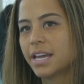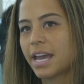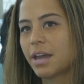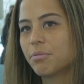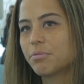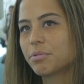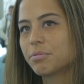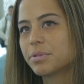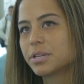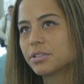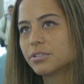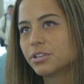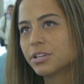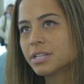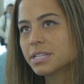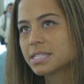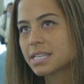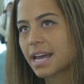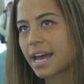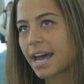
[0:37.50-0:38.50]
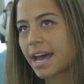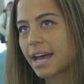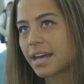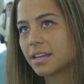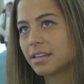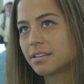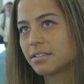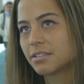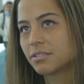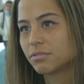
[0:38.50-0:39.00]
And when we looked
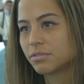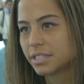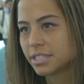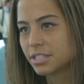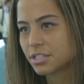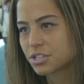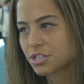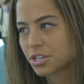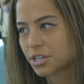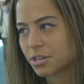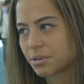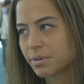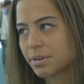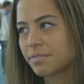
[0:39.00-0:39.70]
at the literature,